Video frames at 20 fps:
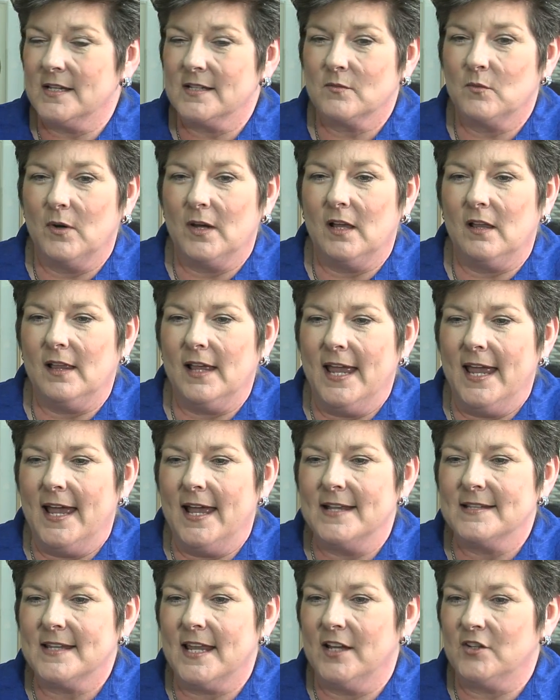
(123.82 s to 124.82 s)
as well
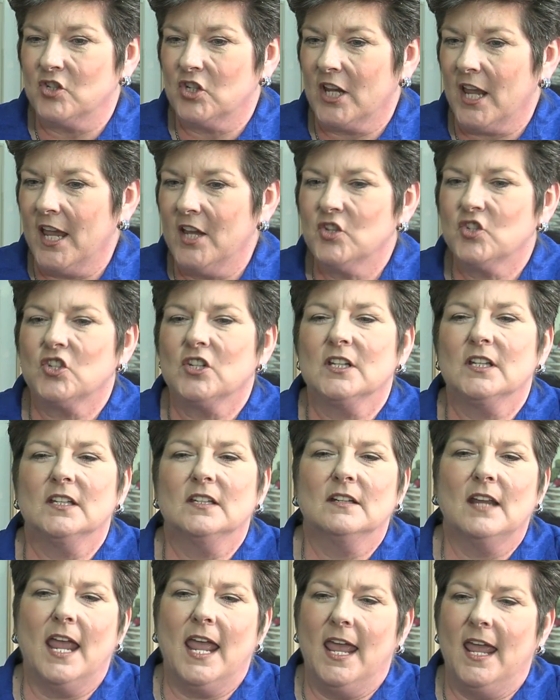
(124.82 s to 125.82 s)
as
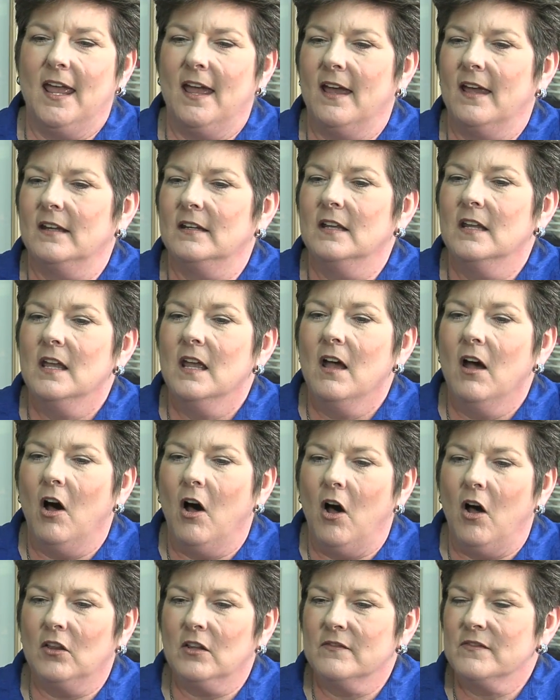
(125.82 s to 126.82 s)
education and
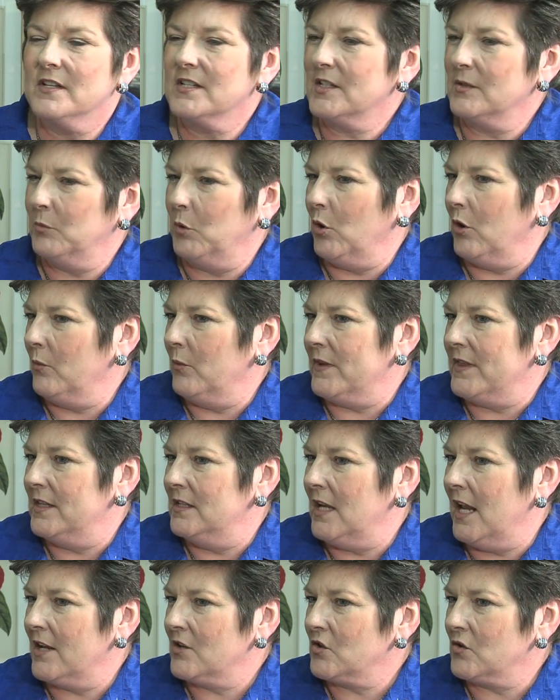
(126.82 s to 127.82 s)
all of the support with the
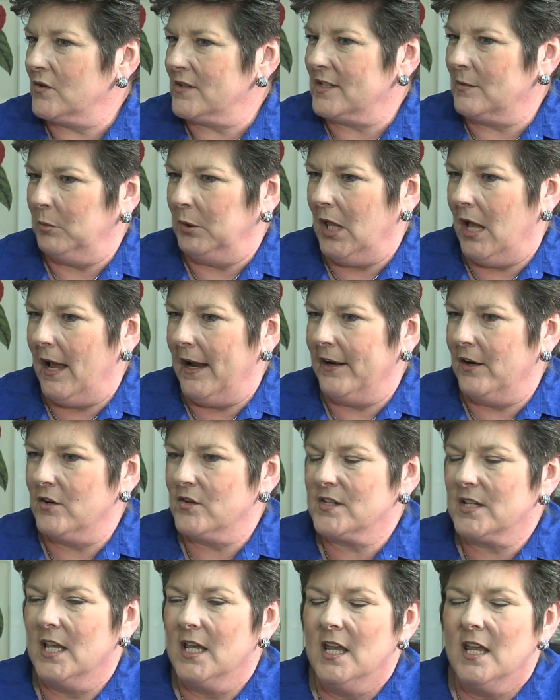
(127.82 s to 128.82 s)
national
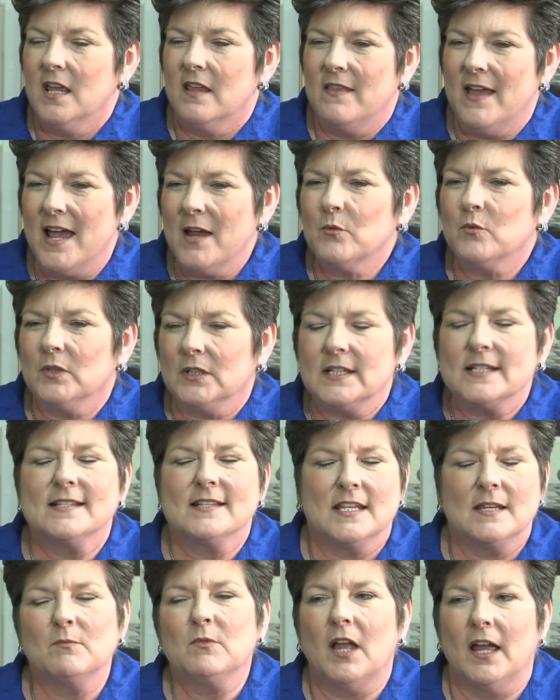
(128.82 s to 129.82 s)
suppliers, that really
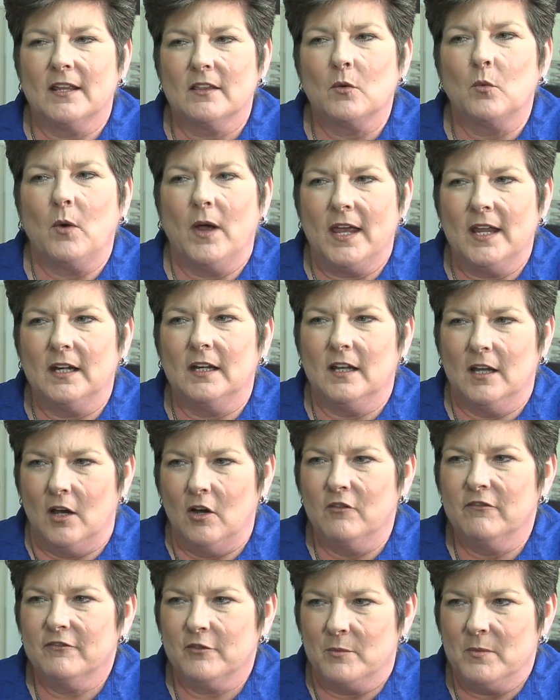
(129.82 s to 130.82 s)
seemed like the way to
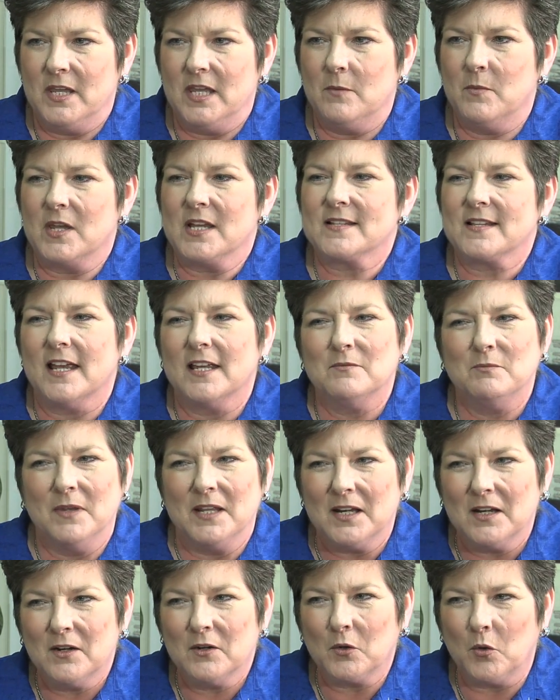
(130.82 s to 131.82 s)
go for me because I had
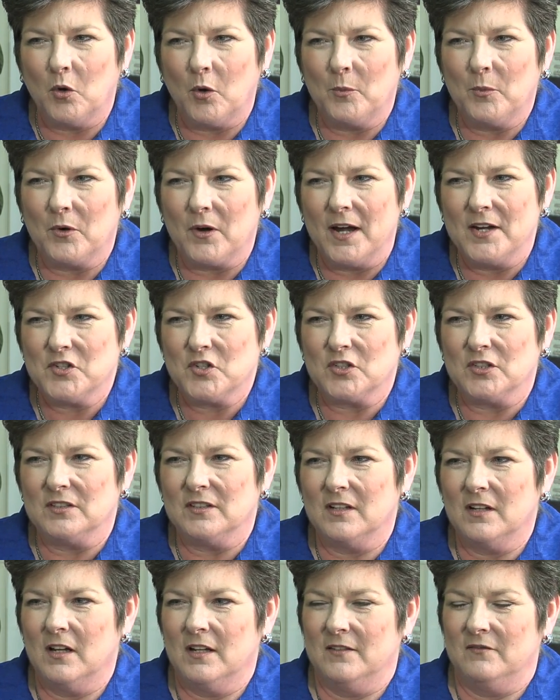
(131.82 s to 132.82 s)
been in a
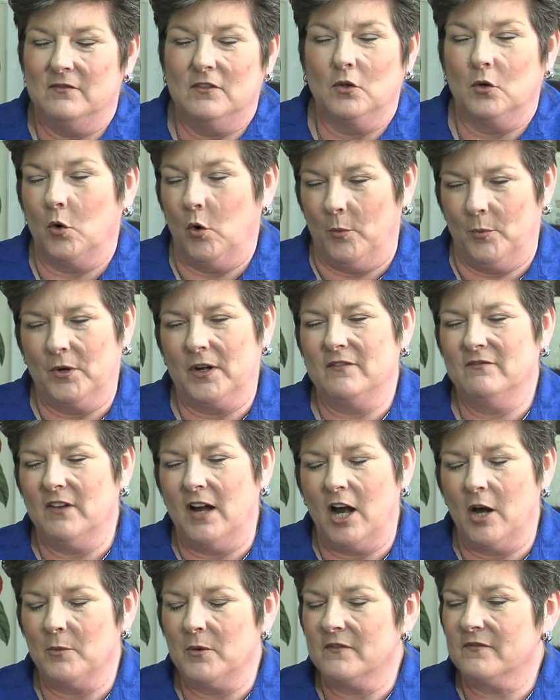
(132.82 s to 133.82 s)
corporation and a corporate
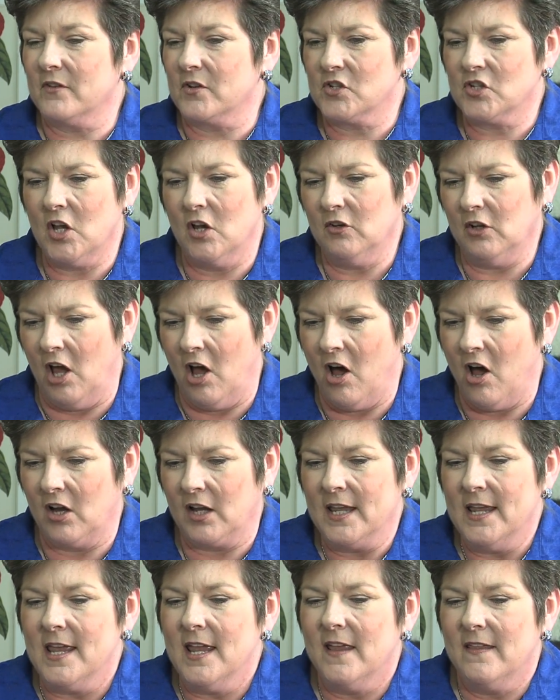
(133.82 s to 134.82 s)
environment for so
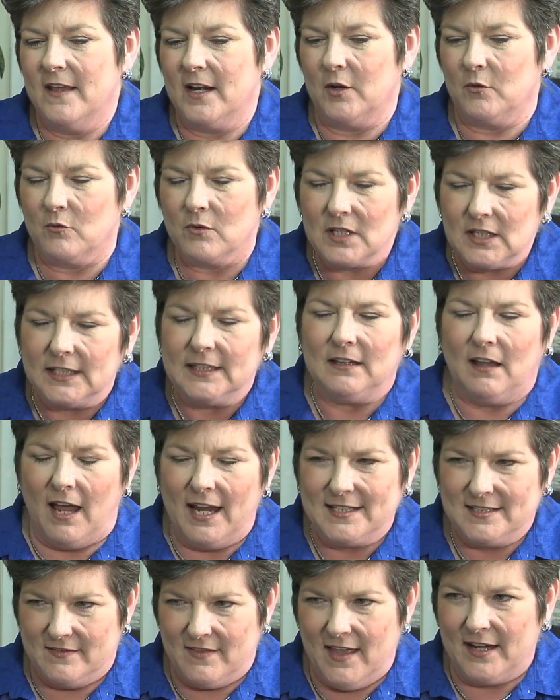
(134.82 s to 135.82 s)
long that I really
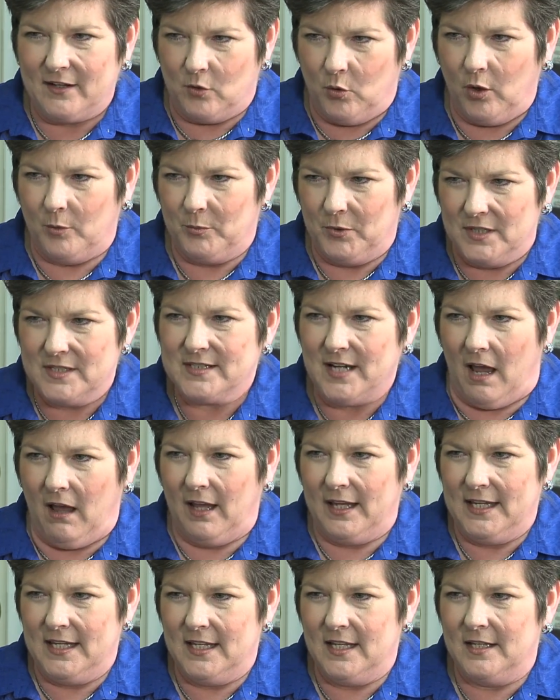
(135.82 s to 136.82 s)
liked that corporate
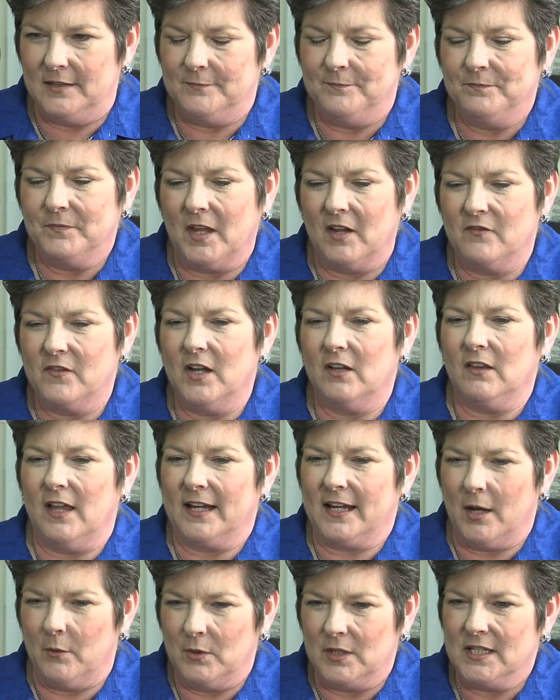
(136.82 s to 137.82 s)
tie-in. I felt
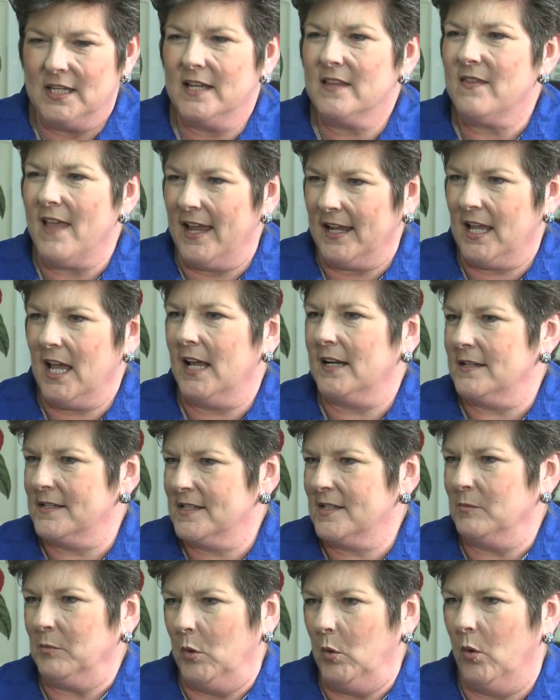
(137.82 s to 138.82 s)
like I would get that kind of
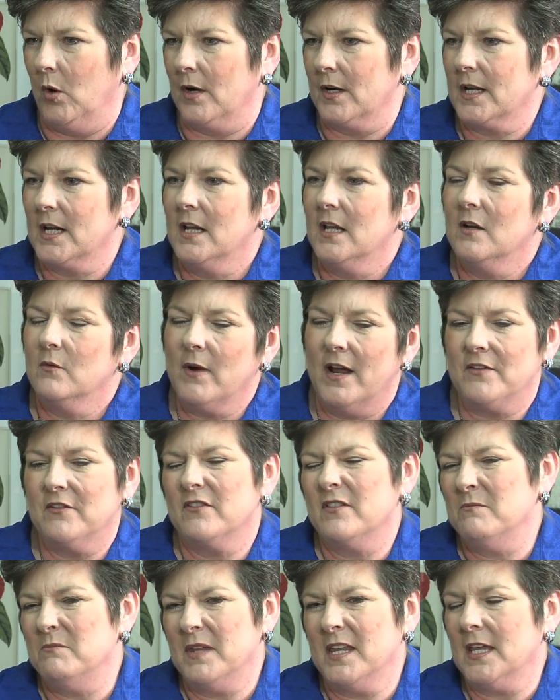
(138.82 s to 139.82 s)
support rather
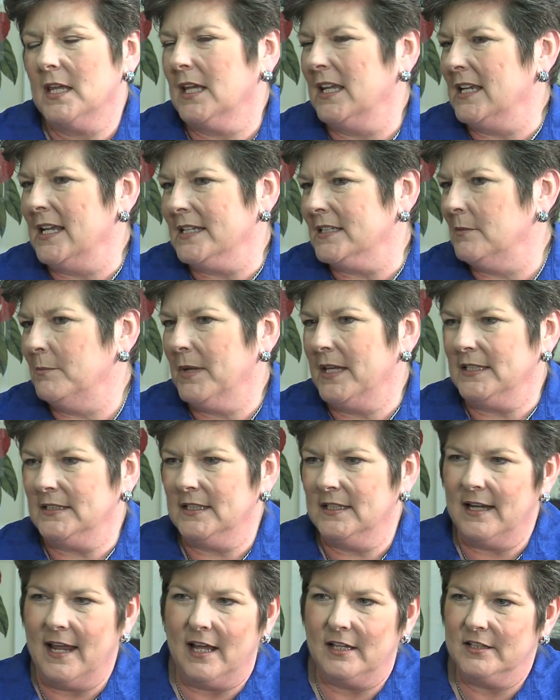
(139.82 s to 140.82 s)
than being an
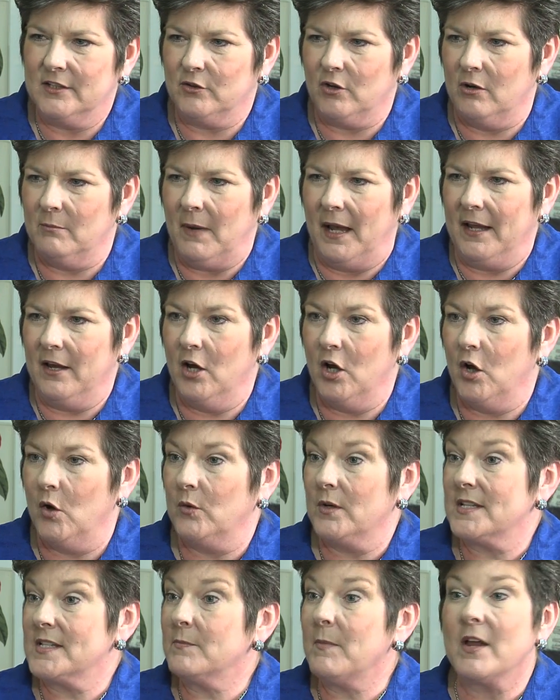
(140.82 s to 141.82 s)
independent out there on my
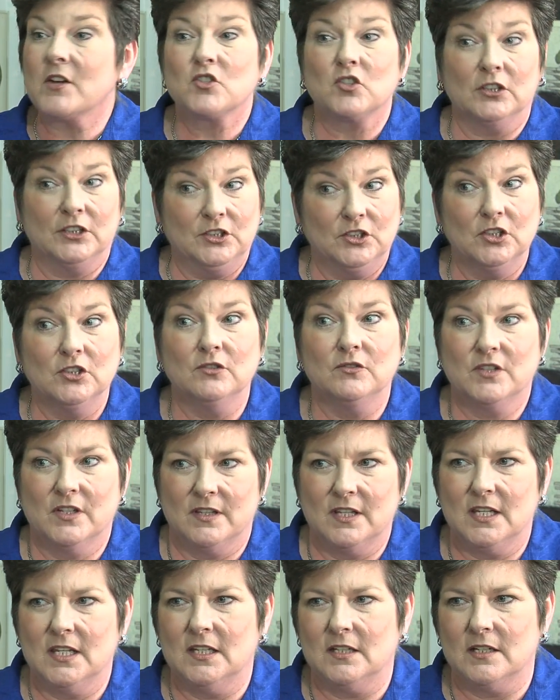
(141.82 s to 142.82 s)
own, especially new to
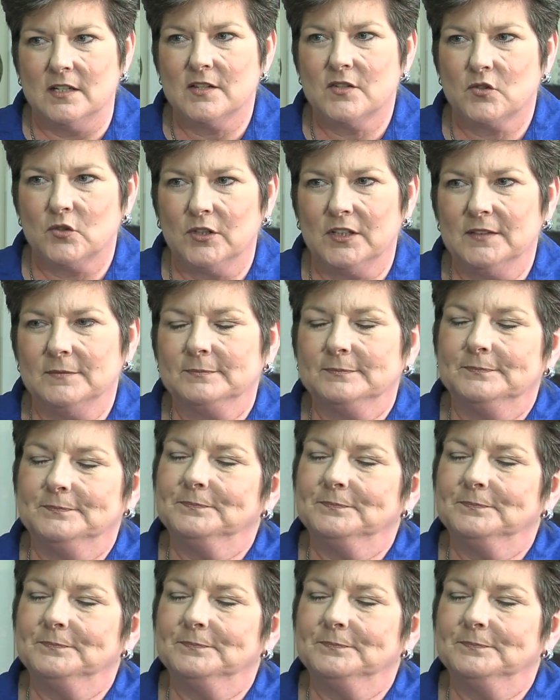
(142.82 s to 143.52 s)
the industry.